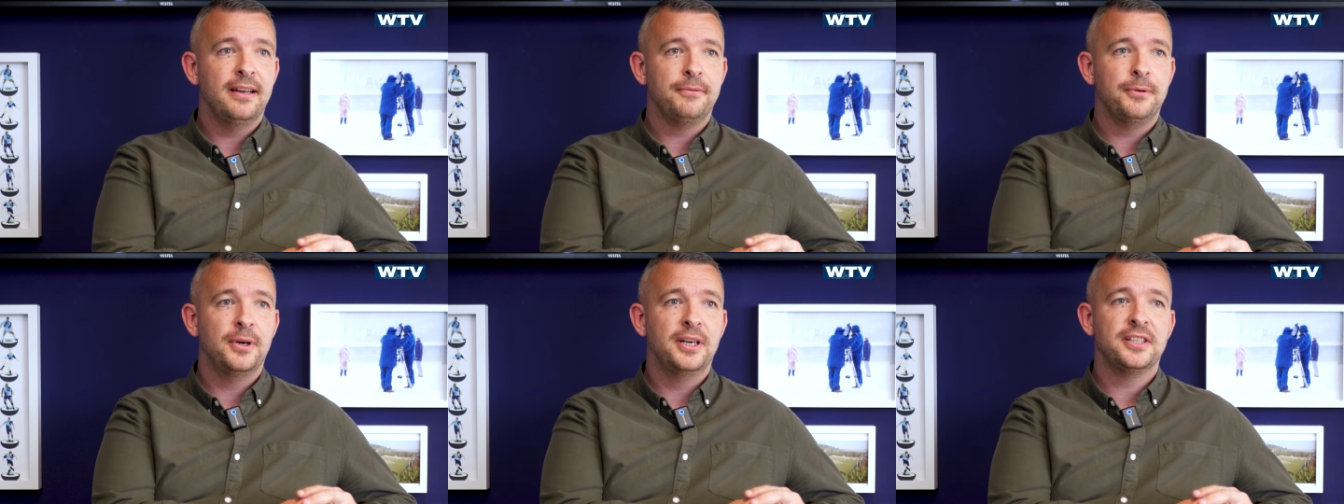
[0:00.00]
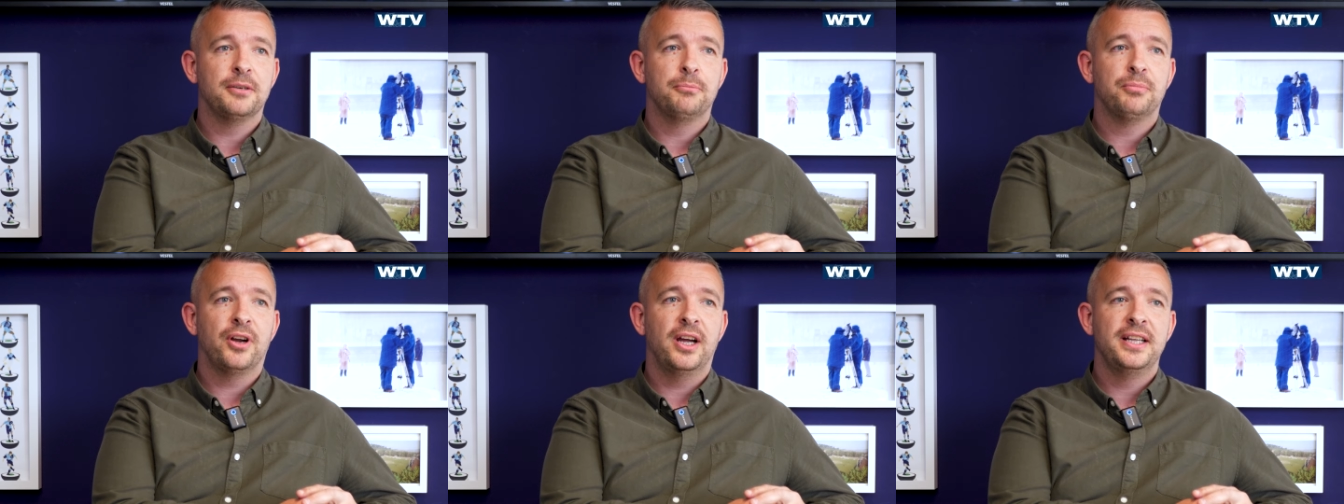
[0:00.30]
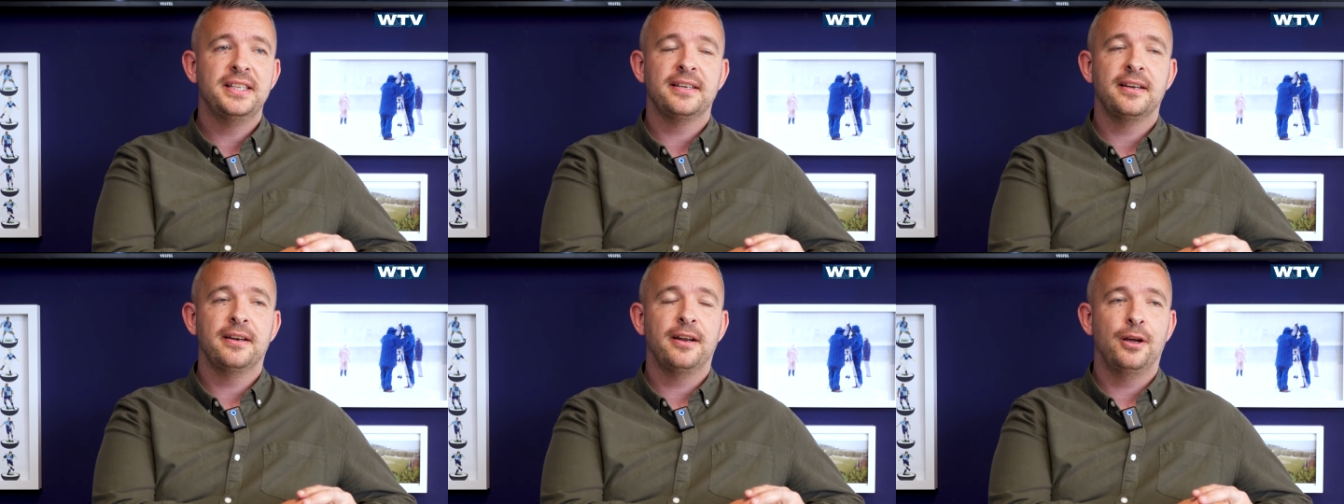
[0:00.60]
I've worked at
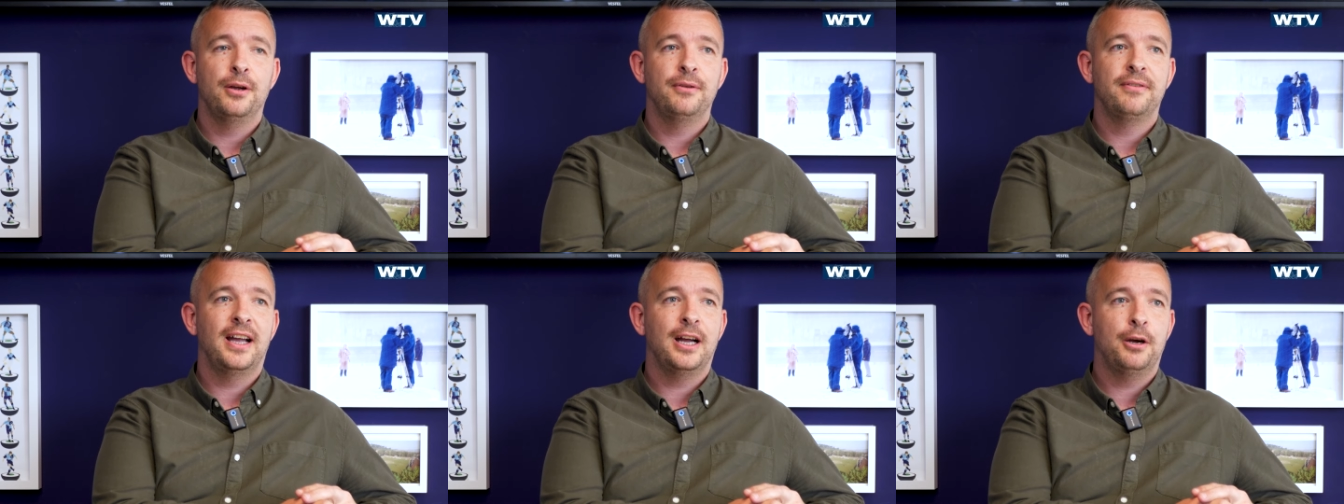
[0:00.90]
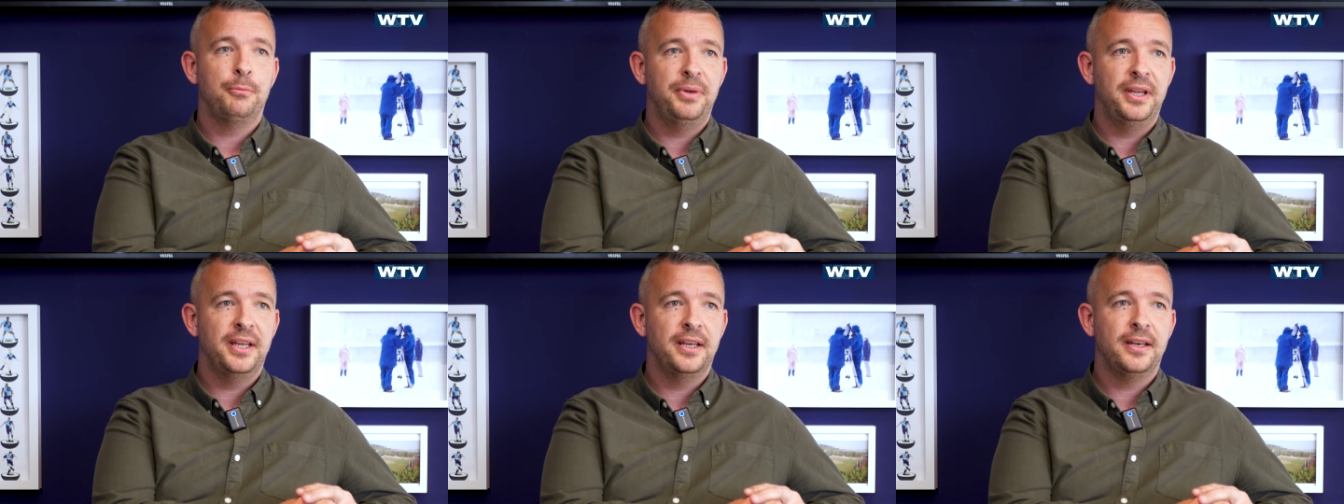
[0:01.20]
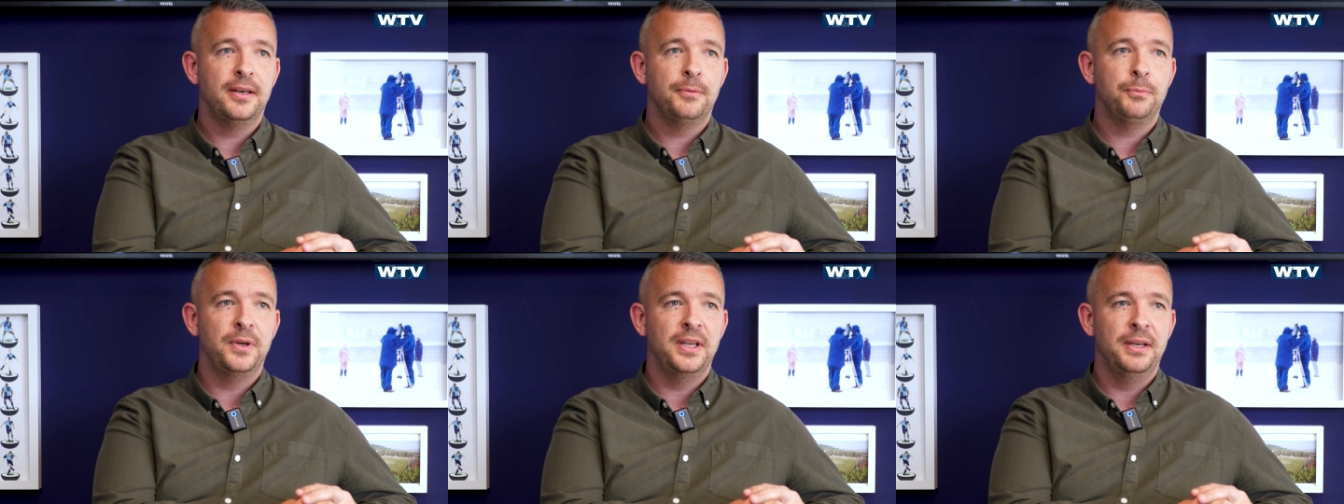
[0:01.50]
Brighton and Hove
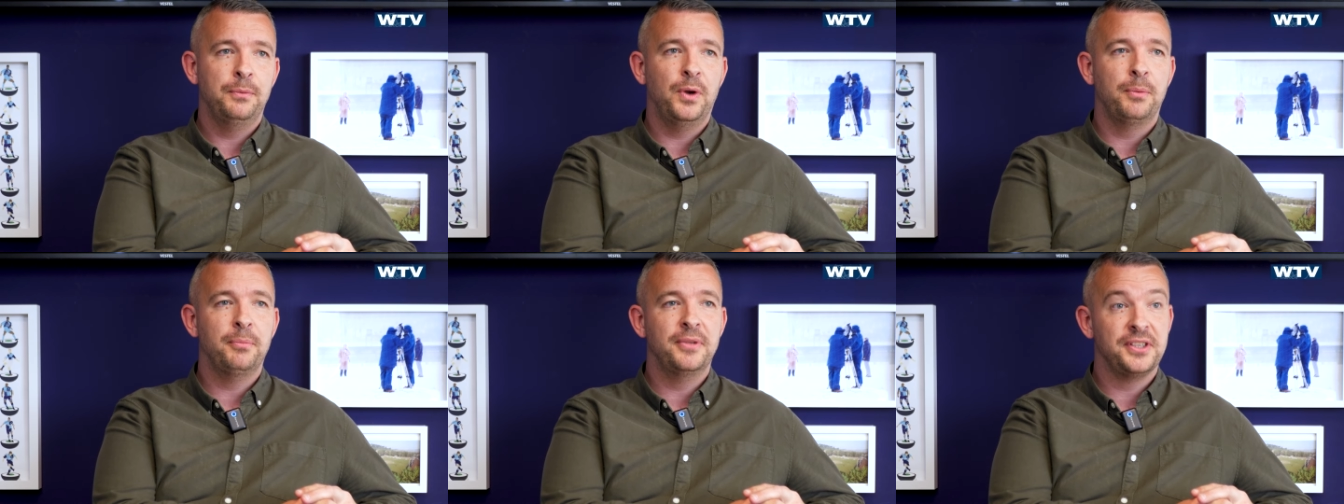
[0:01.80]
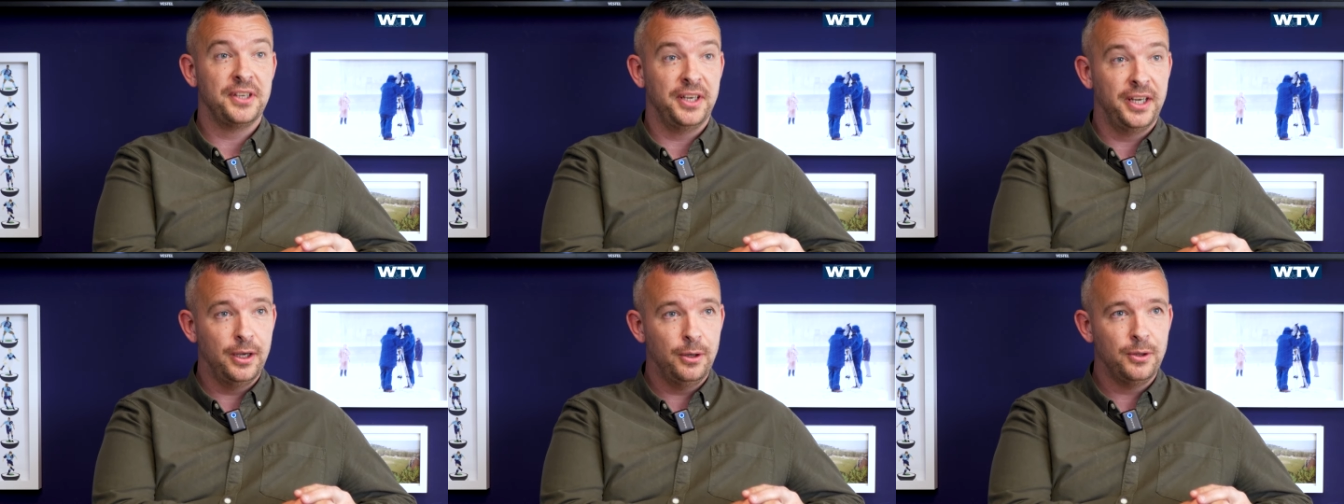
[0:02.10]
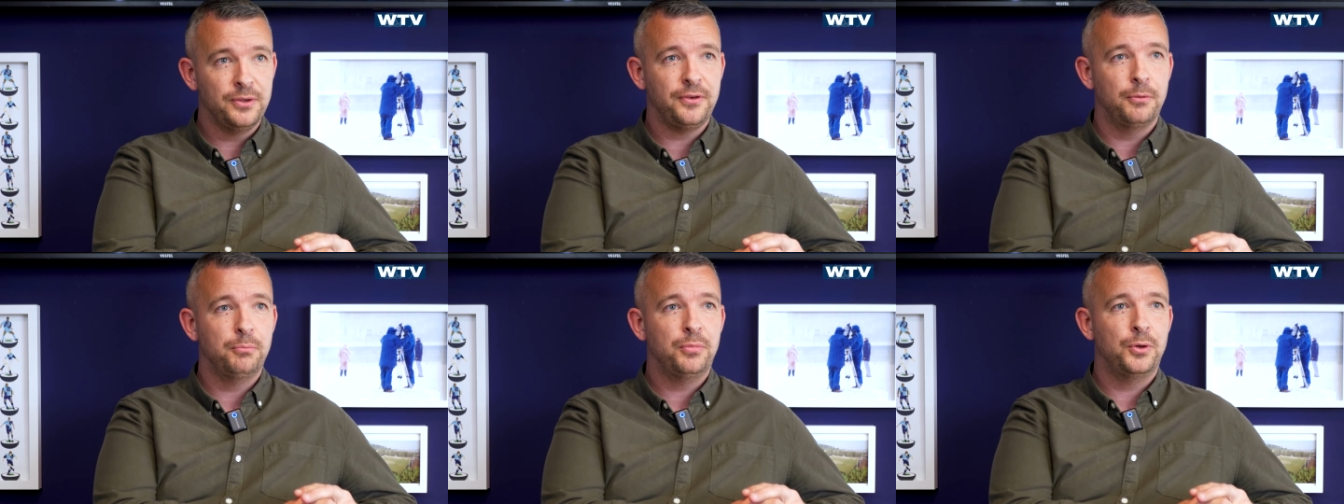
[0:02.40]
Albion in women's and
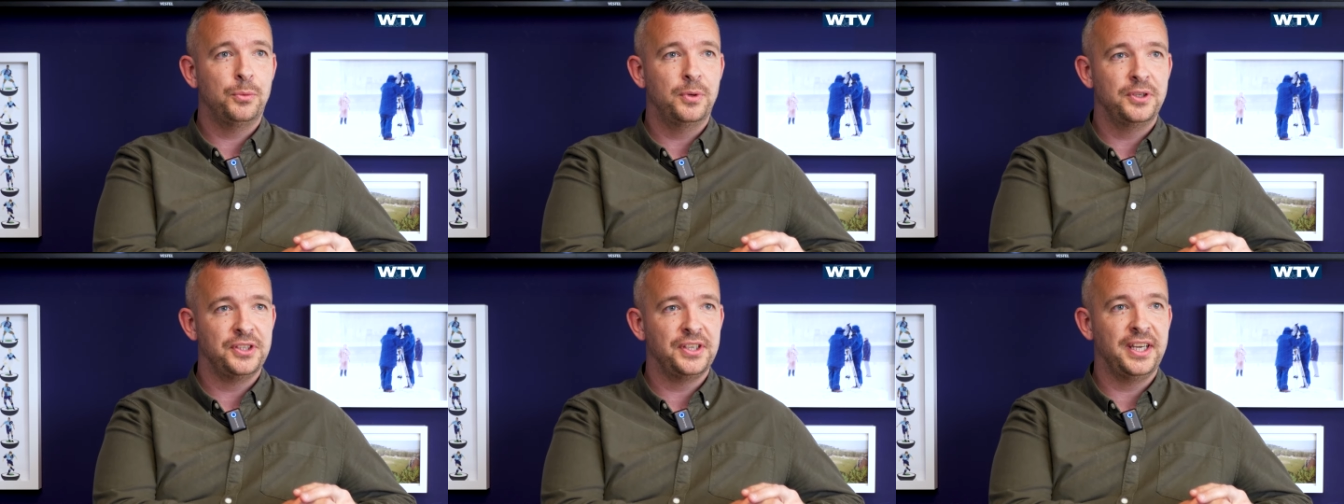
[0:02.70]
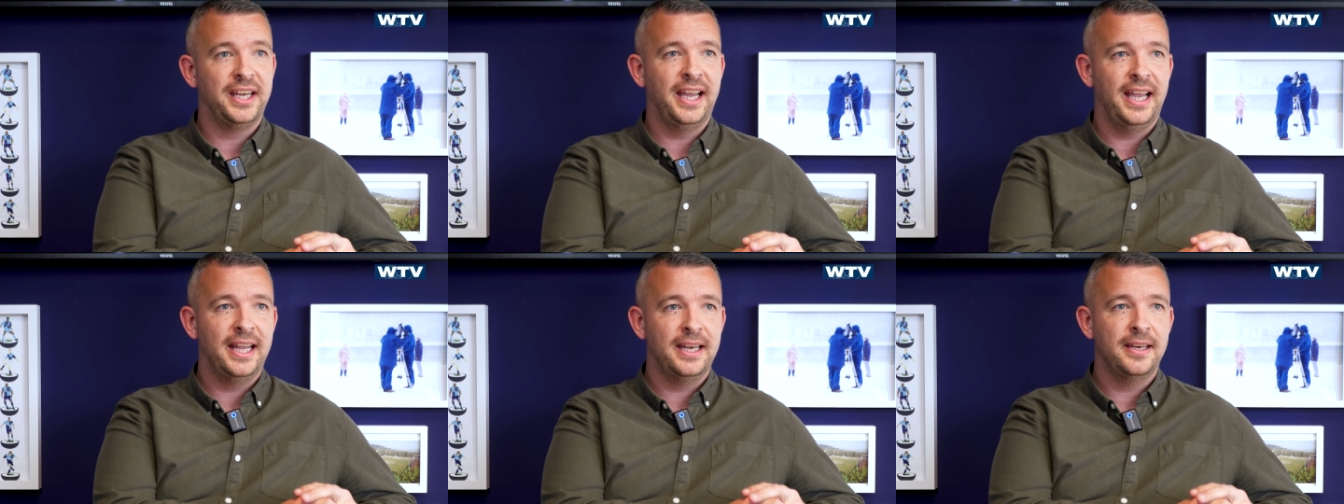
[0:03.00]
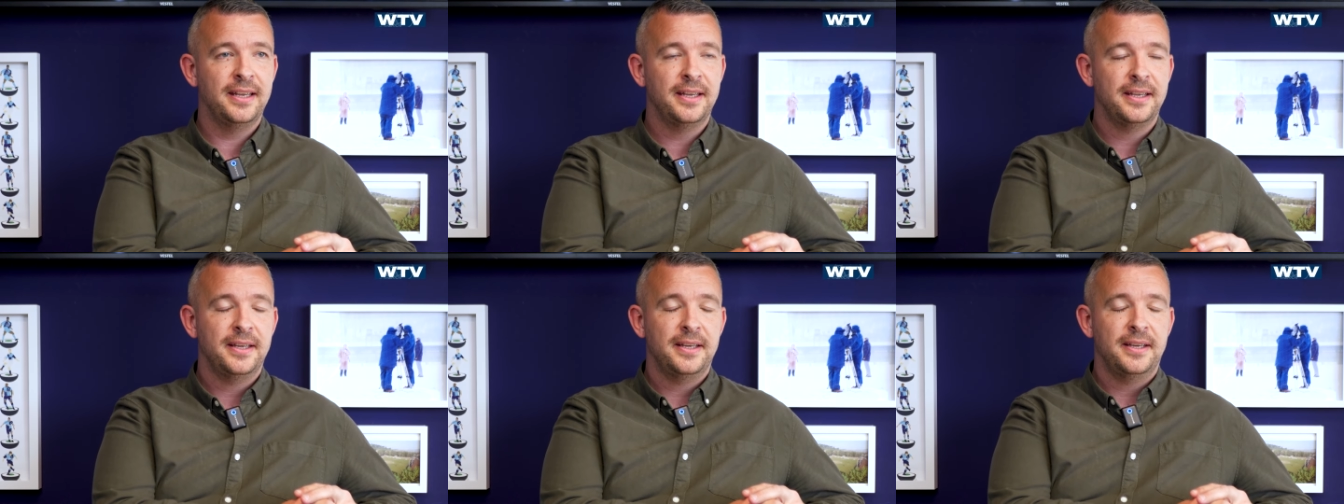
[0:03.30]
girls football, which is
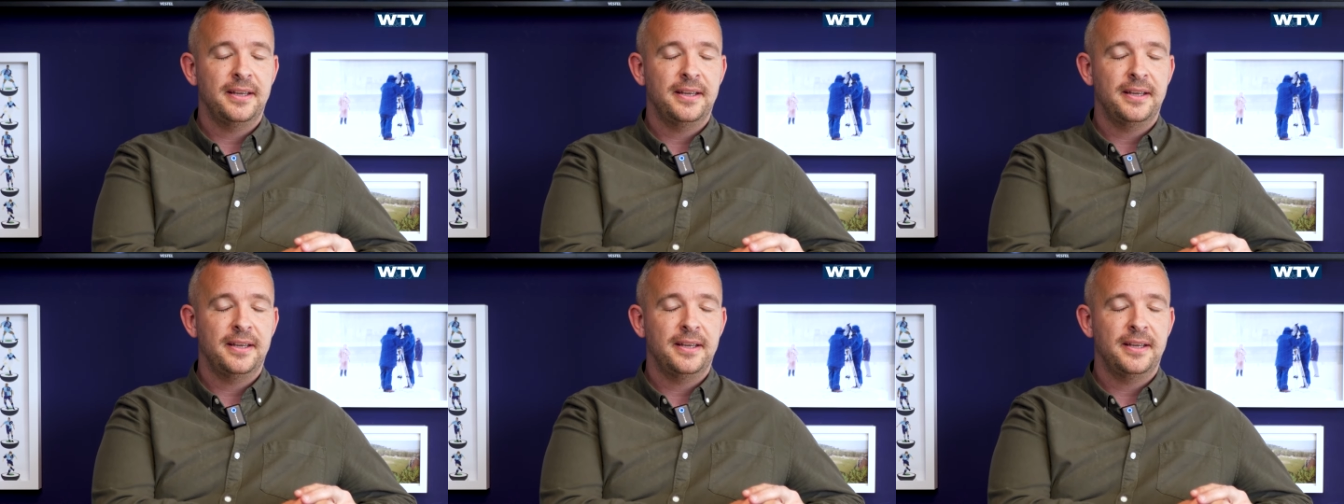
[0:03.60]
again